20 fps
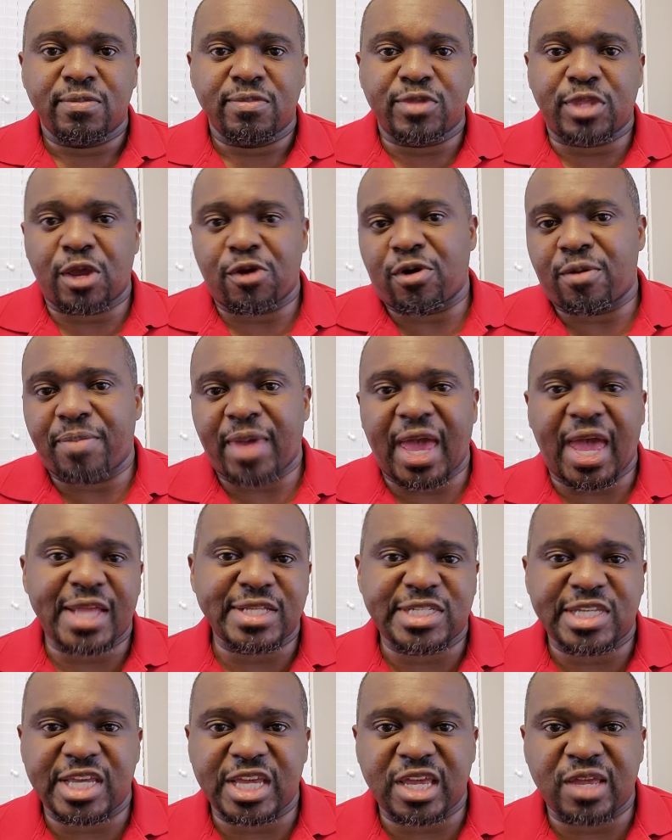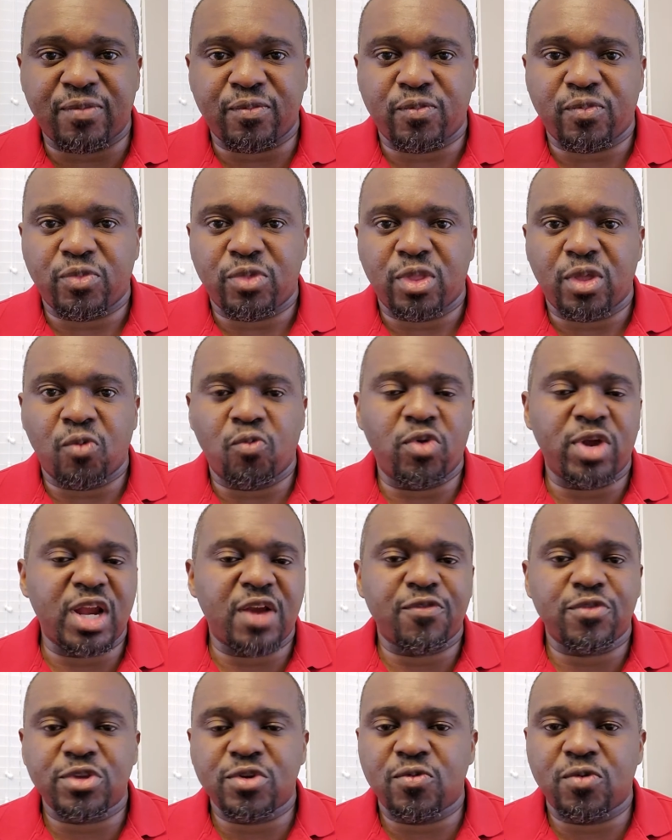They're a bad team.
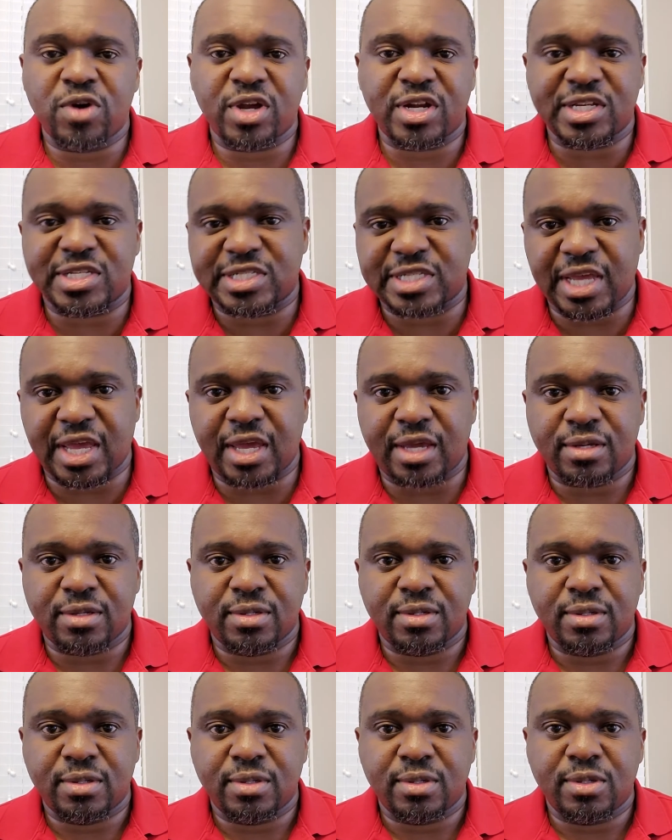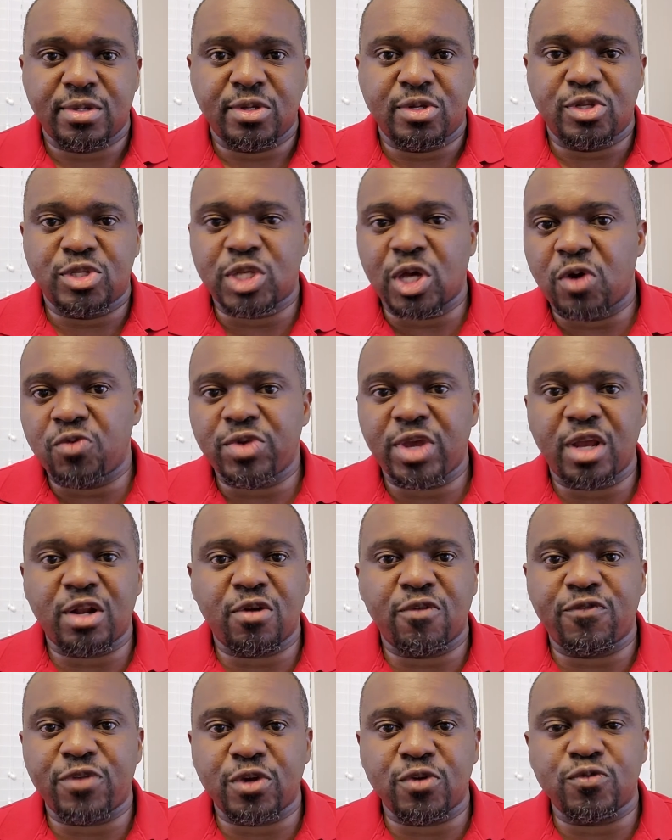Whatever you want to say. Don't
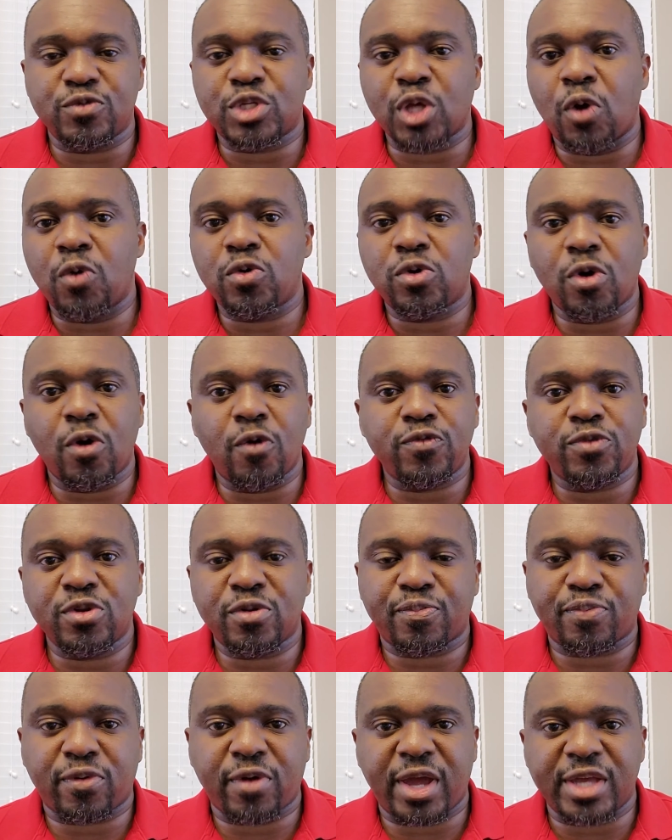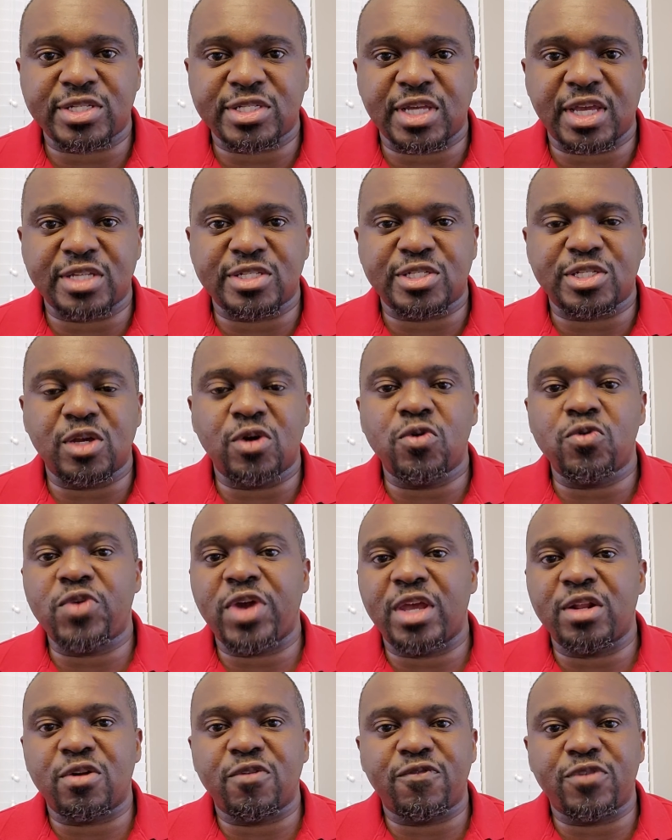interview. Don't go through the process. Don't
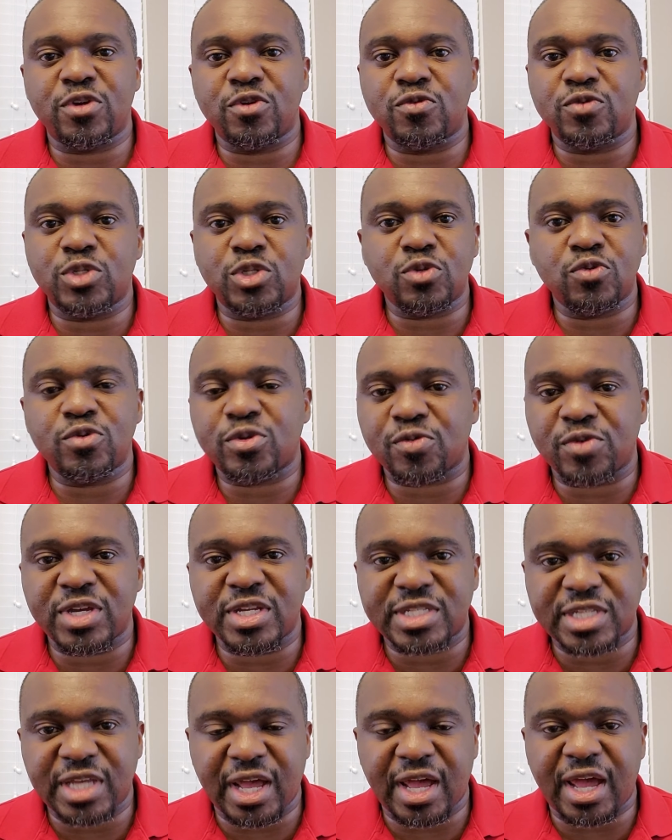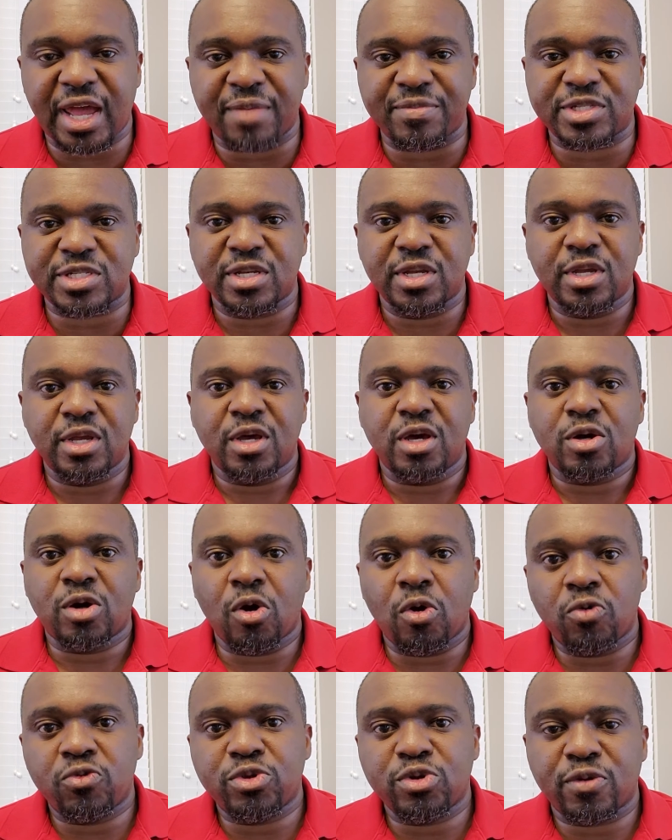interview 2-3 times.
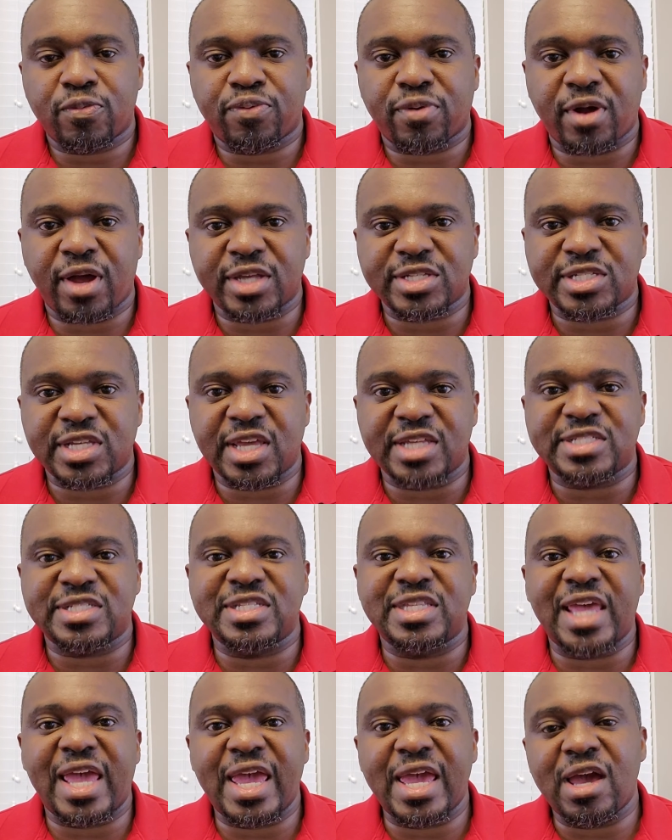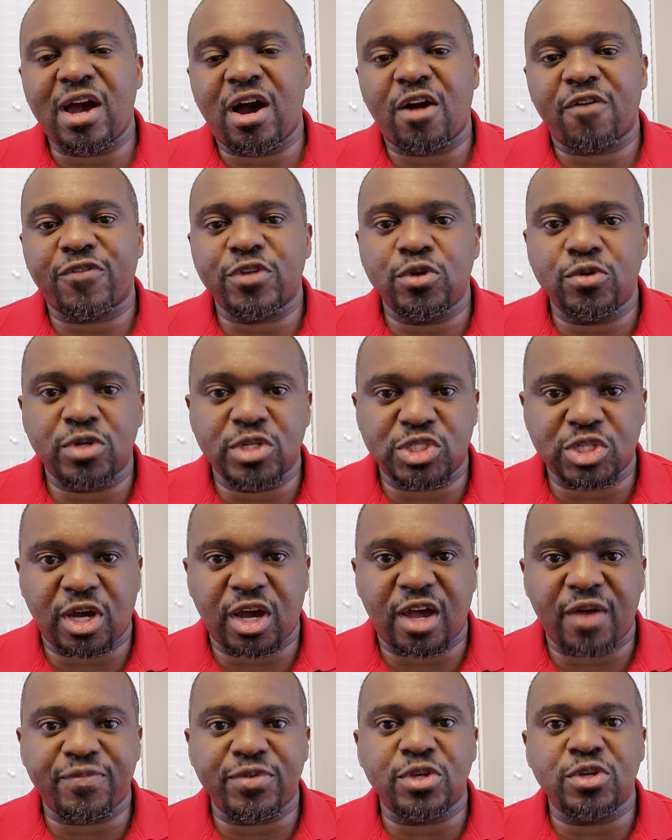Go through the process. They offer you the
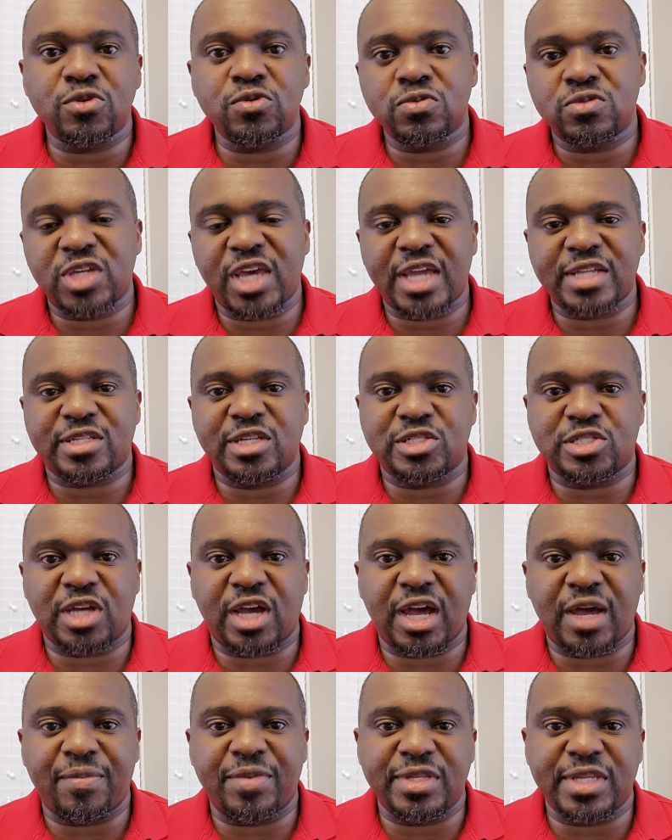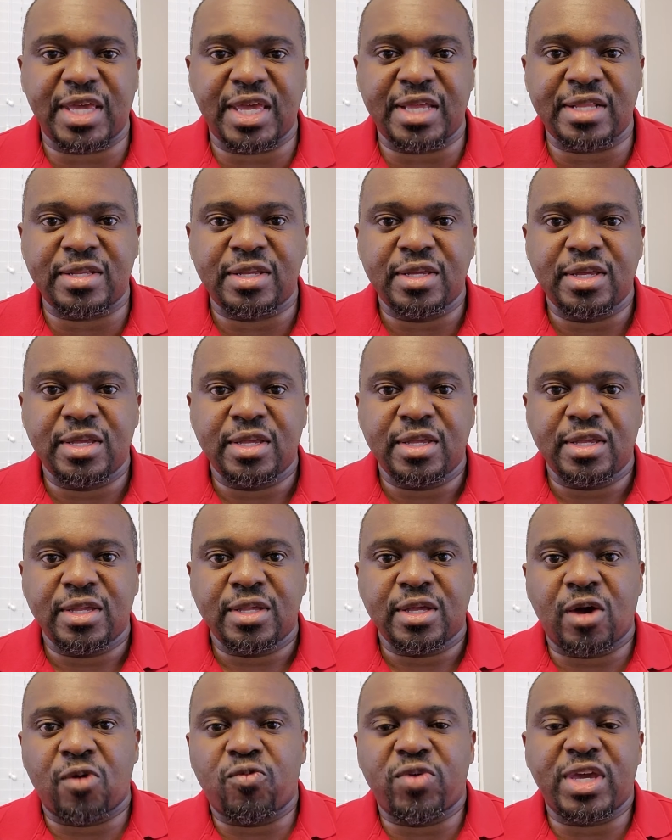job. You take the job, and then
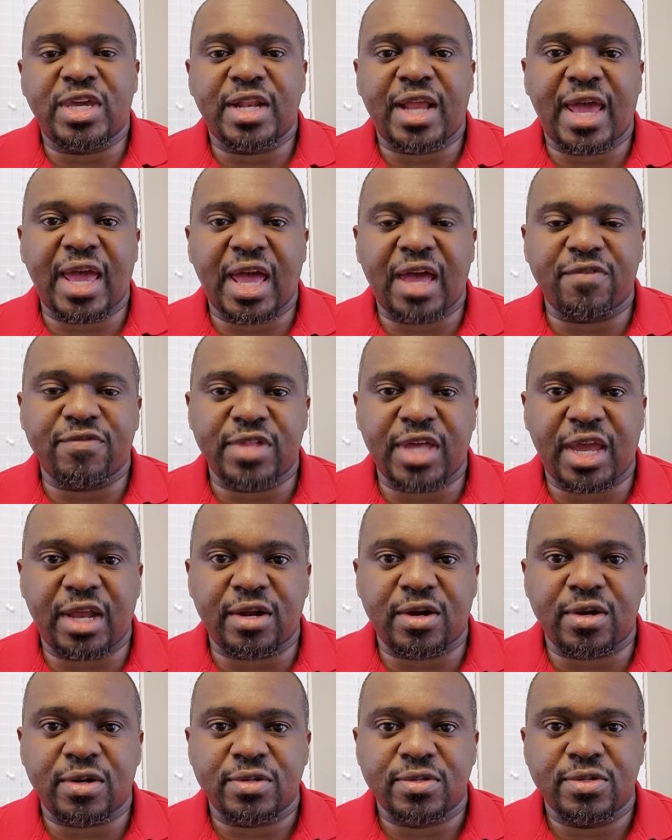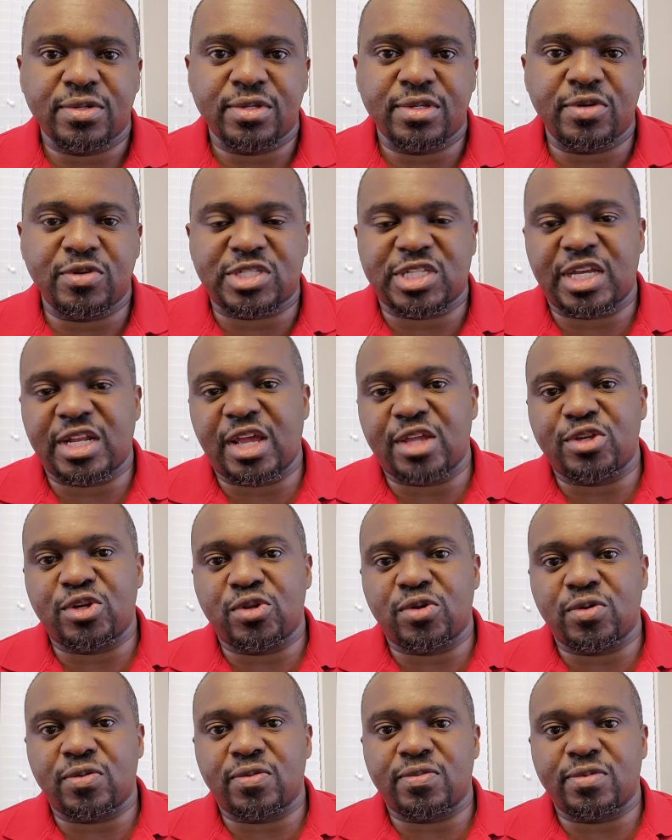a week and a half later, you say that
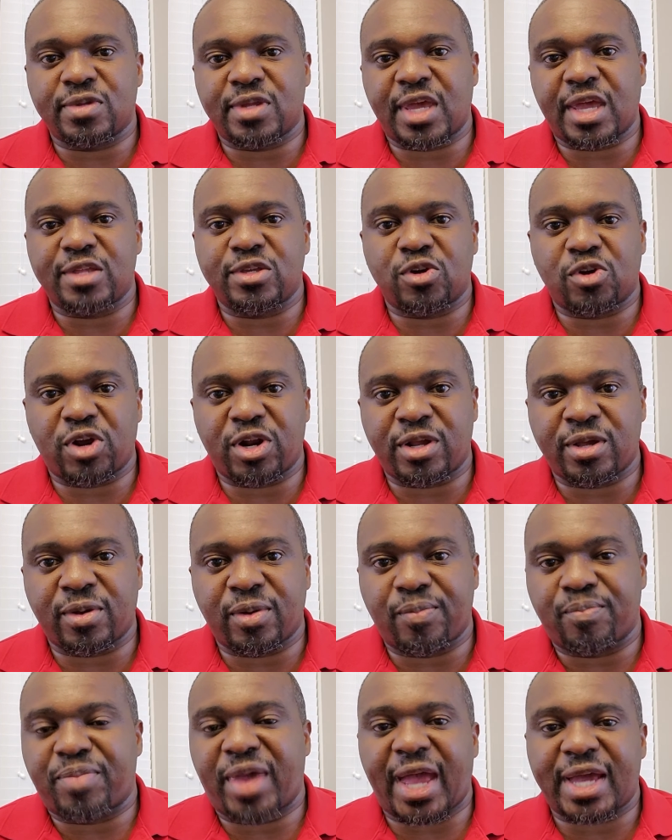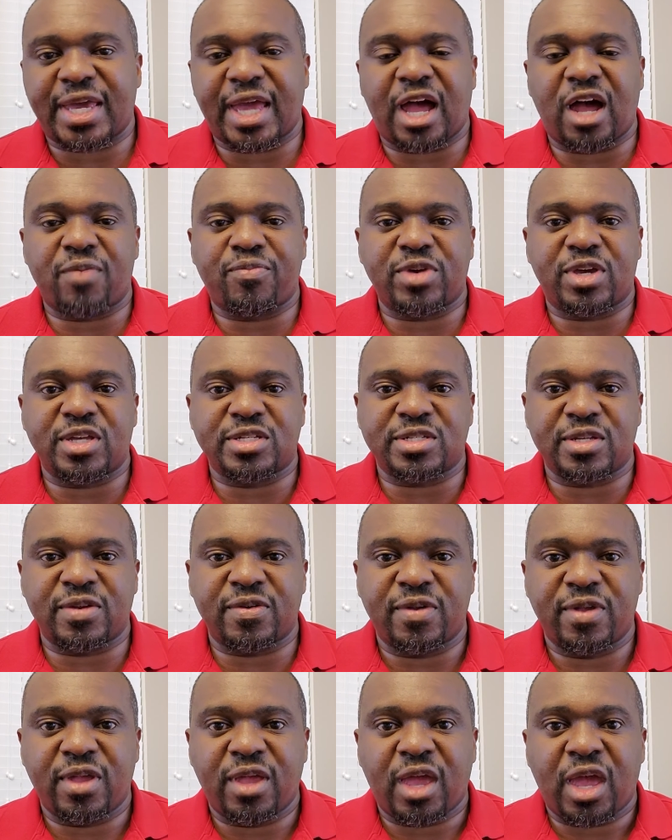you're gonna back out because
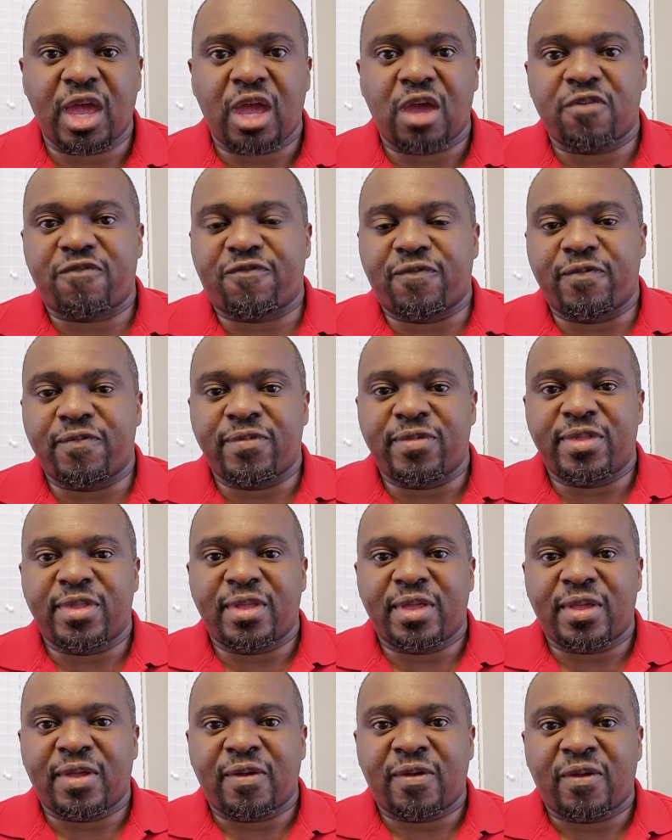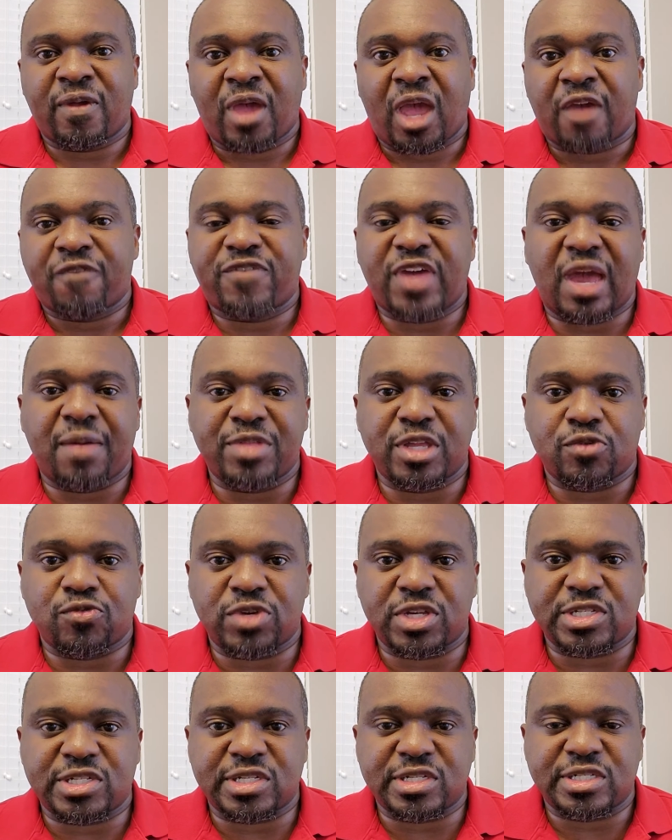of family
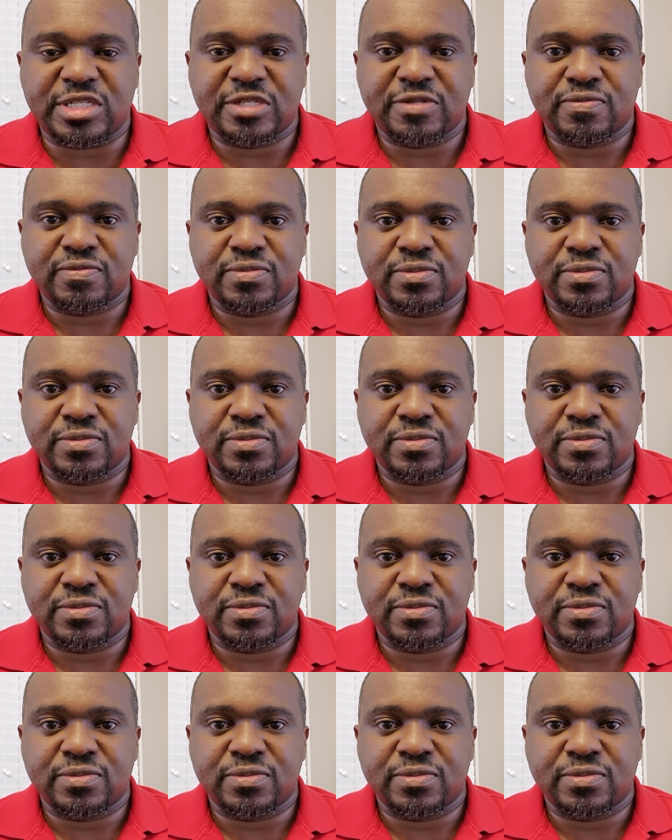reasons.